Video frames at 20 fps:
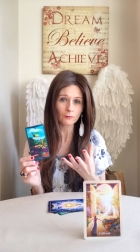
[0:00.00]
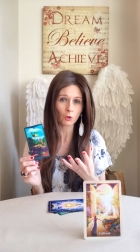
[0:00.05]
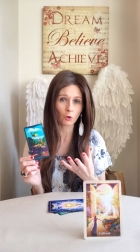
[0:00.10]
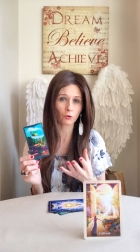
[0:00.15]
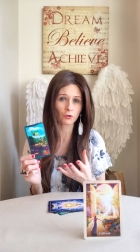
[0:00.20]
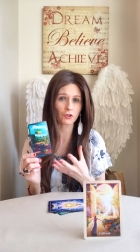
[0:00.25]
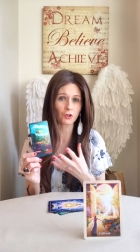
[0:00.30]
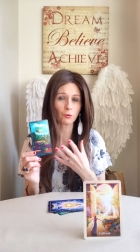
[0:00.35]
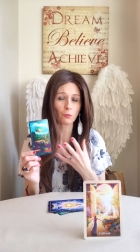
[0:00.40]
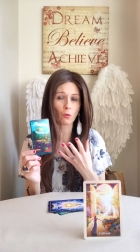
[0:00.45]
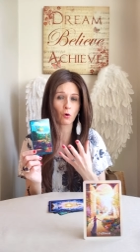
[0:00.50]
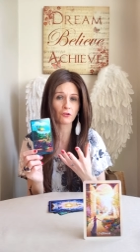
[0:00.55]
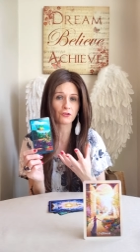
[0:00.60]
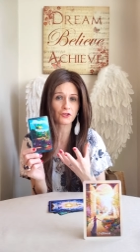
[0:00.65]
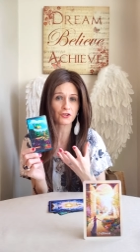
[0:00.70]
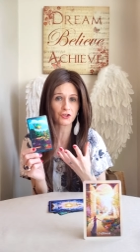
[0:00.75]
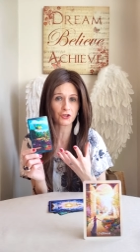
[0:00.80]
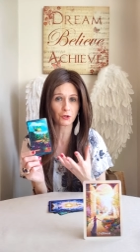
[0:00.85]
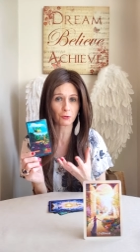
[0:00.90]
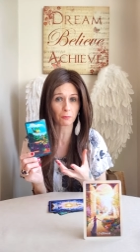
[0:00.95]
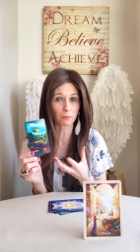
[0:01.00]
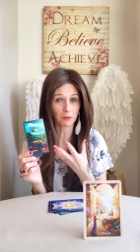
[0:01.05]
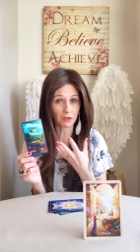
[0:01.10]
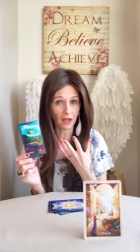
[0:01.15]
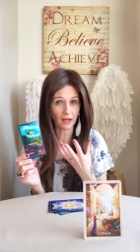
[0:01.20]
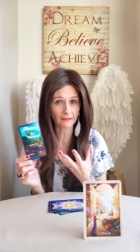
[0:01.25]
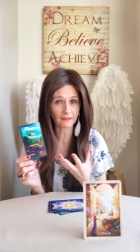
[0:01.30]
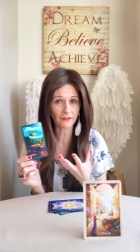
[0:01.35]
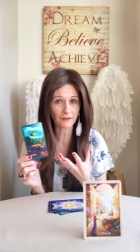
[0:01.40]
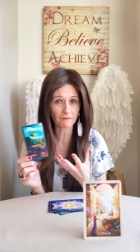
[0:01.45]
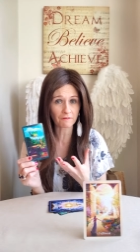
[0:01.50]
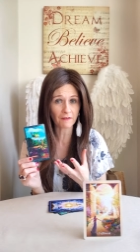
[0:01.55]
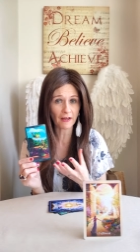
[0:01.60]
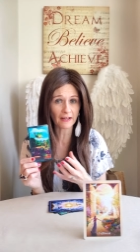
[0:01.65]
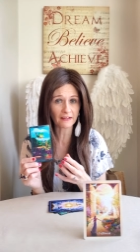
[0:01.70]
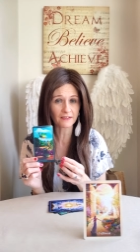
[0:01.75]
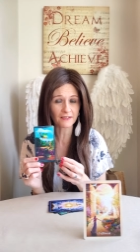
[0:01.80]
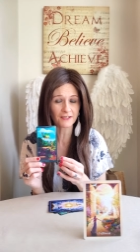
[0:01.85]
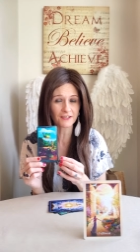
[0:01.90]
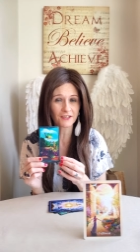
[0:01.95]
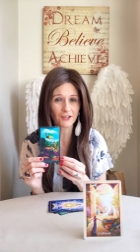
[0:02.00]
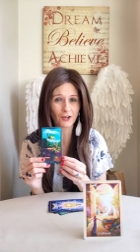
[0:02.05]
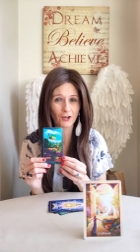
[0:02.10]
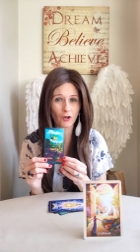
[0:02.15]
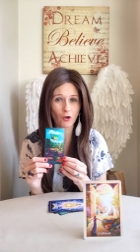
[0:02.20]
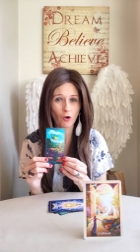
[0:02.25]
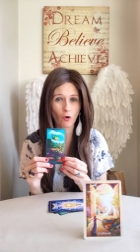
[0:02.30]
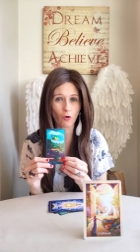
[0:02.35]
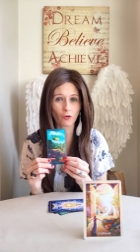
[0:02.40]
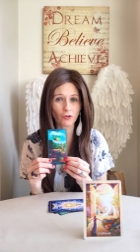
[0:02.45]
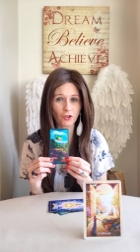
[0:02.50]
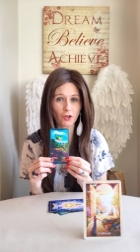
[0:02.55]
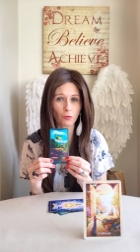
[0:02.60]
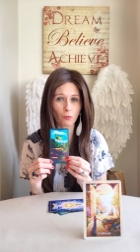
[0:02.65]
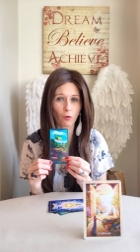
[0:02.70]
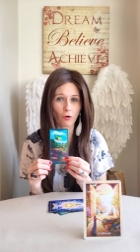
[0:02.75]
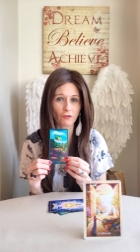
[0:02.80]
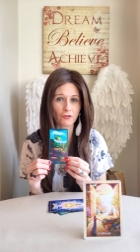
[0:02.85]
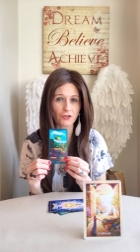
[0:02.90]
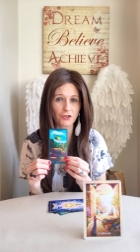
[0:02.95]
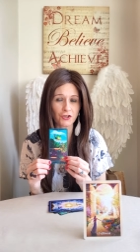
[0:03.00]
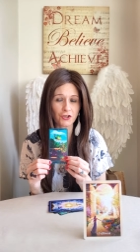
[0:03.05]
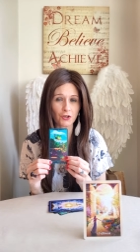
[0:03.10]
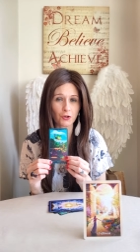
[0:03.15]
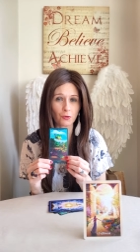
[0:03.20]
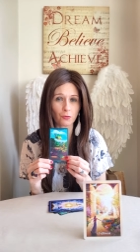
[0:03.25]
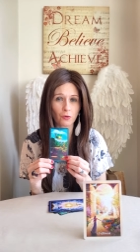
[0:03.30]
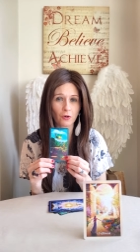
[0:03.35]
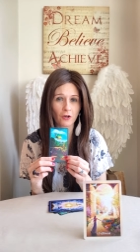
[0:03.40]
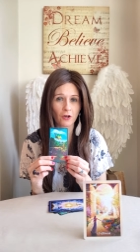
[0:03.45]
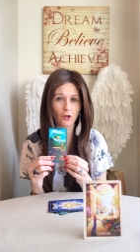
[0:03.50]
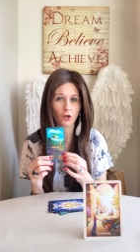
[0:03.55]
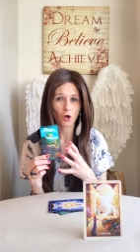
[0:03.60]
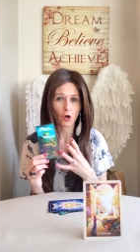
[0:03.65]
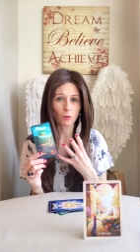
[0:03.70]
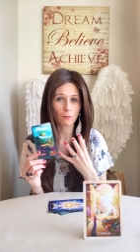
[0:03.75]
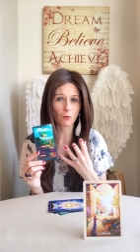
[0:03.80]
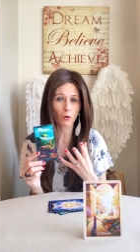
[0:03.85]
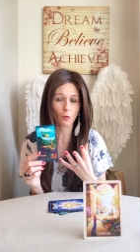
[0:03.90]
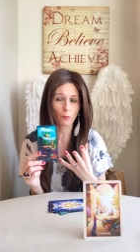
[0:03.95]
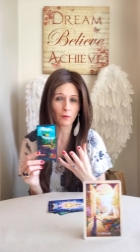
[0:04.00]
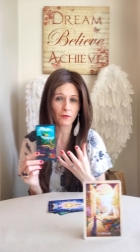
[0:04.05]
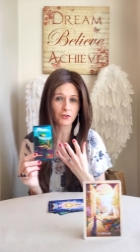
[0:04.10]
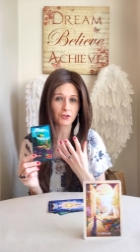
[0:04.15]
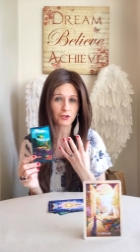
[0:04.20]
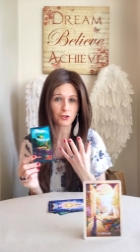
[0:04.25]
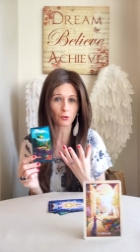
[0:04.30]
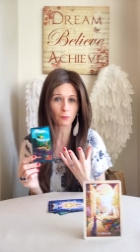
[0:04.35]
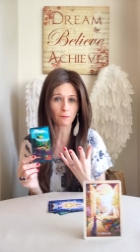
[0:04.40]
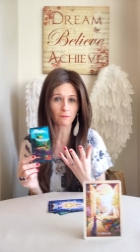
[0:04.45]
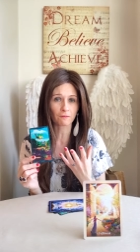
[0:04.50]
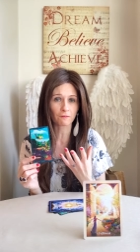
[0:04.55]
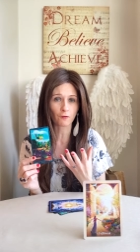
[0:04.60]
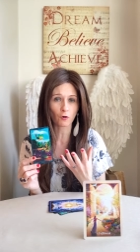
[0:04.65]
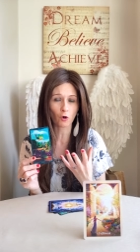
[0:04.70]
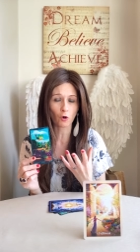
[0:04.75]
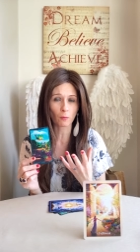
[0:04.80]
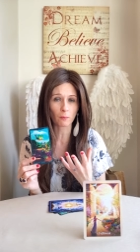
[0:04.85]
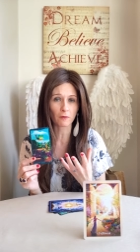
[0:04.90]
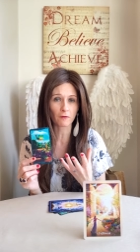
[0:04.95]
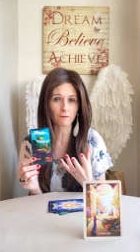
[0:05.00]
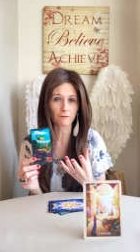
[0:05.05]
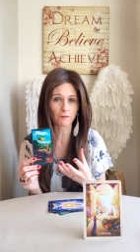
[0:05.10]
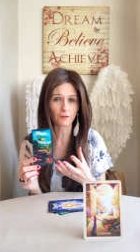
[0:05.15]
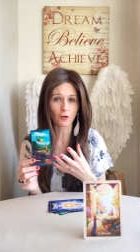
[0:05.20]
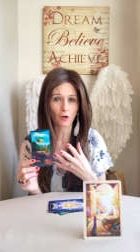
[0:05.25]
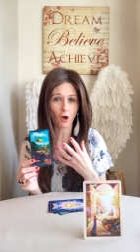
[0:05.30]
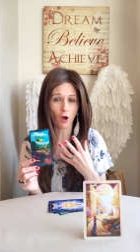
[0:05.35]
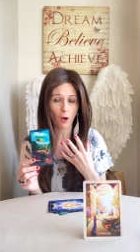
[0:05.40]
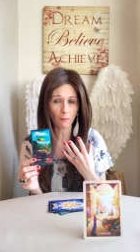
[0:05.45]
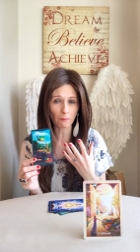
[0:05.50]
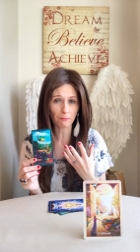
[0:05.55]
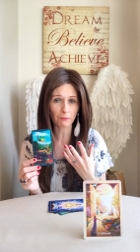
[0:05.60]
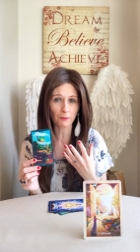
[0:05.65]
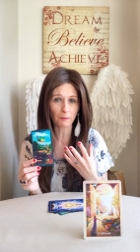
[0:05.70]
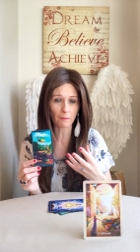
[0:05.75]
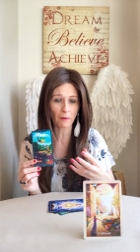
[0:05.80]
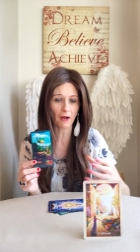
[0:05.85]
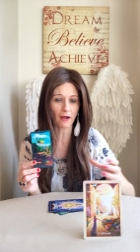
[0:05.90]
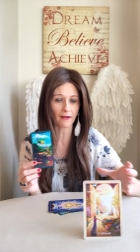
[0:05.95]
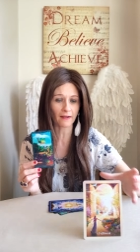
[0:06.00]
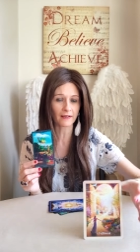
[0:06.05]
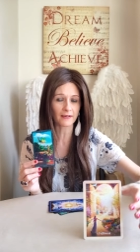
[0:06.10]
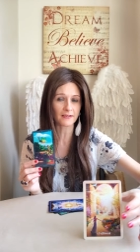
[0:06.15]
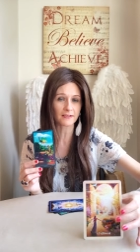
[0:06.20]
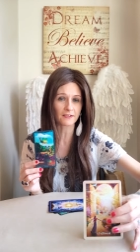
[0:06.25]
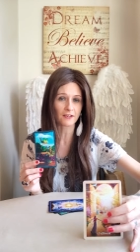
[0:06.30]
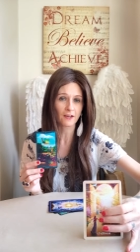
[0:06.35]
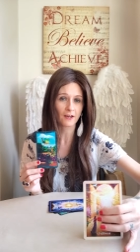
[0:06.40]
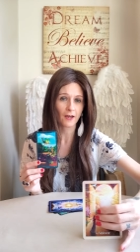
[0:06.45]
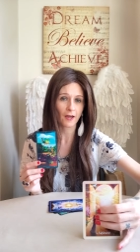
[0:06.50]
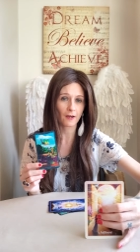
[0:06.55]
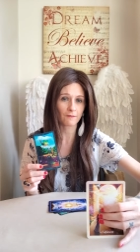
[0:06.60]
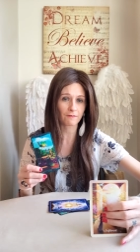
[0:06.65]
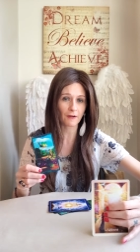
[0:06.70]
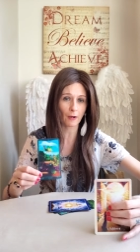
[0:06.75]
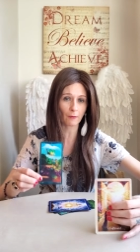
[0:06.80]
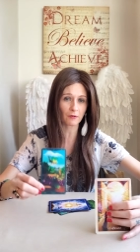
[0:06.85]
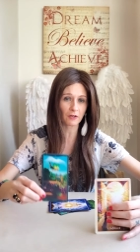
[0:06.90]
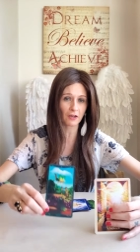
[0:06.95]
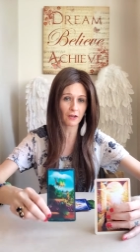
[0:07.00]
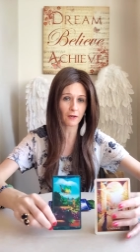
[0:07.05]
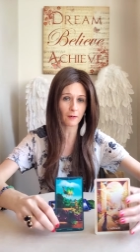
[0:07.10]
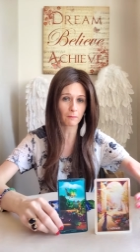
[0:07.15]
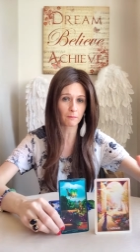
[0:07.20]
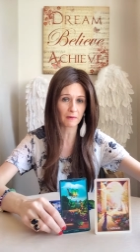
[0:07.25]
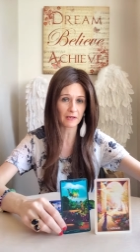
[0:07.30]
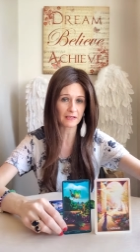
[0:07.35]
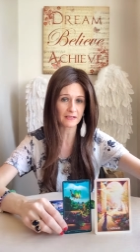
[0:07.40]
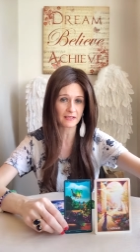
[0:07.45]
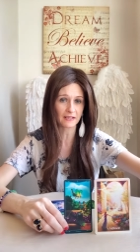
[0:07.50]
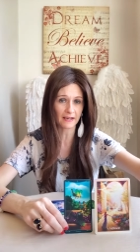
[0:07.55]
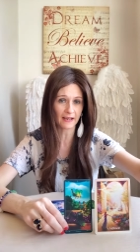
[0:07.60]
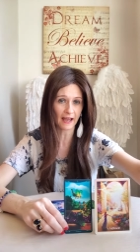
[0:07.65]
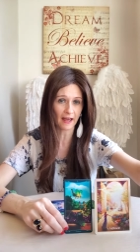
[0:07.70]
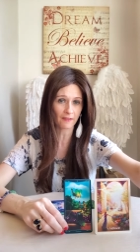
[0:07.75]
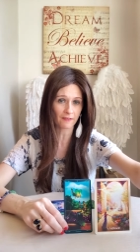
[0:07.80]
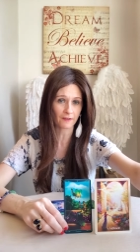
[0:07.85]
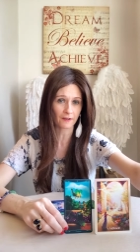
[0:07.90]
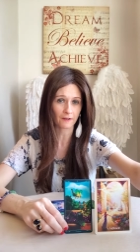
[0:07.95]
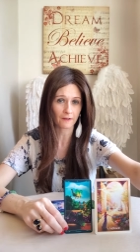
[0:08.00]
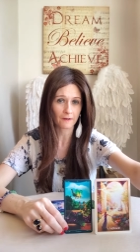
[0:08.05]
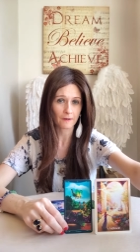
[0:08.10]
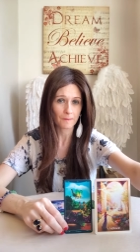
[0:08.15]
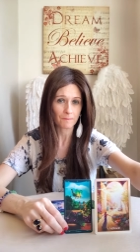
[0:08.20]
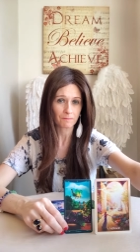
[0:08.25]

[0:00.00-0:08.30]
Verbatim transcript: or you want to plan an event, or you want to come up with some form of compromise of how you can be together.